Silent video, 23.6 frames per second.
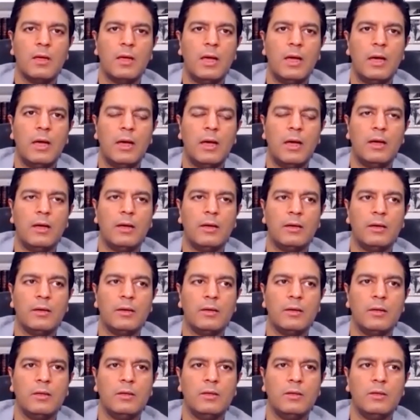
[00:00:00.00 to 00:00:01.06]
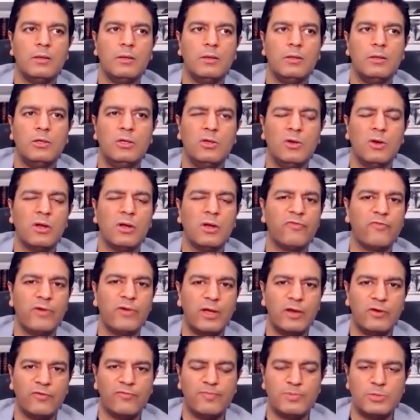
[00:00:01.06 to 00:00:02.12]
not
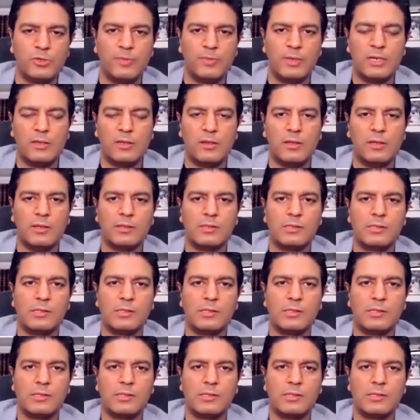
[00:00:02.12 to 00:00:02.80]
afraid of too many things.